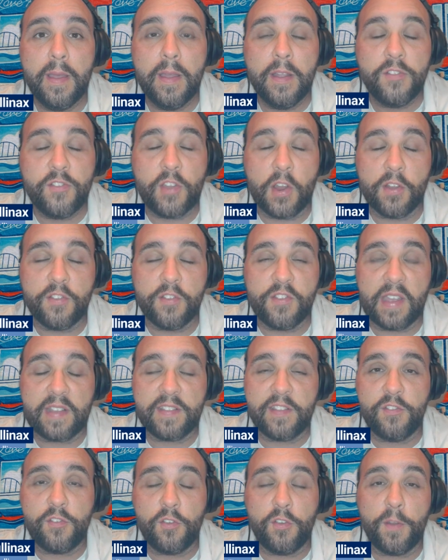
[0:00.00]
Jaren
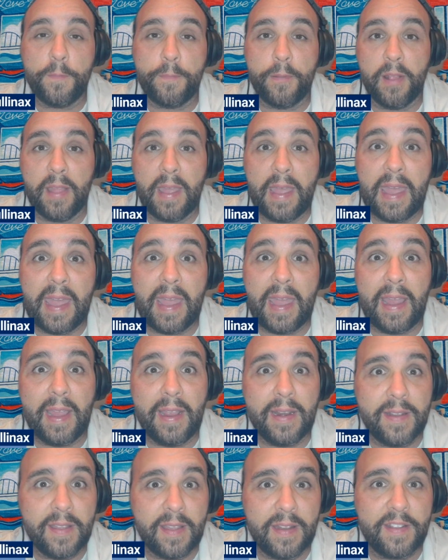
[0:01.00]
Jackson Jr.
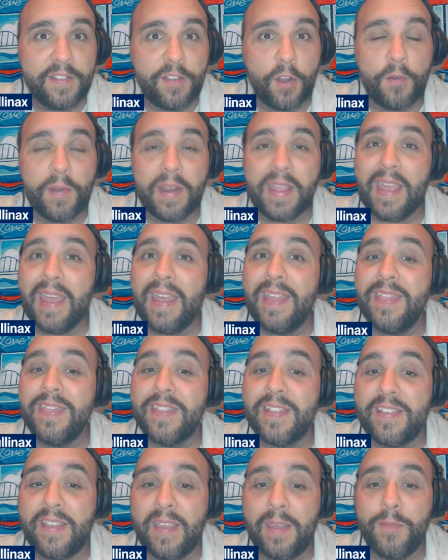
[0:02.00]
played and is already in
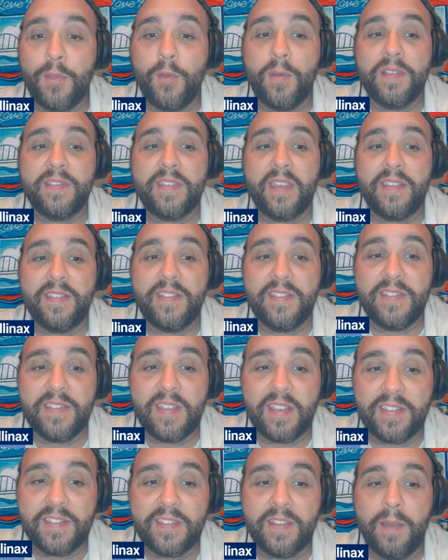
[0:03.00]
the Team USA
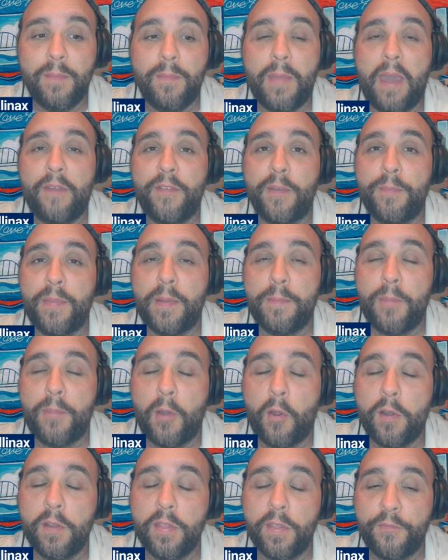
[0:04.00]
system, having been
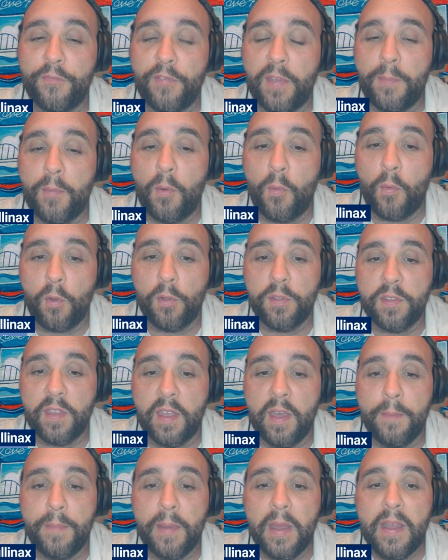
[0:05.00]
part of the FIBA World
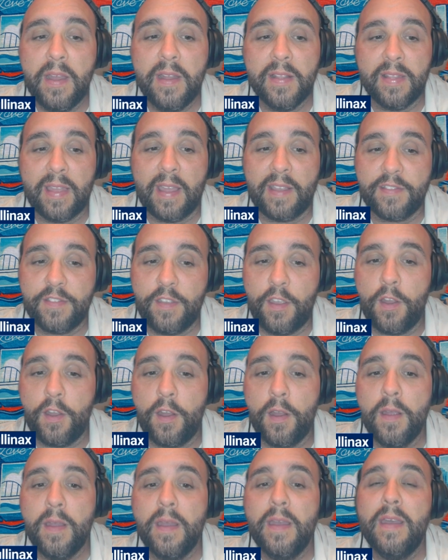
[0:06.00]
Cup last
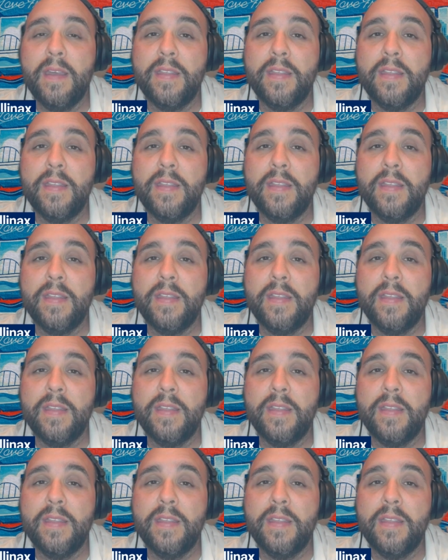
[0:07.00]
year.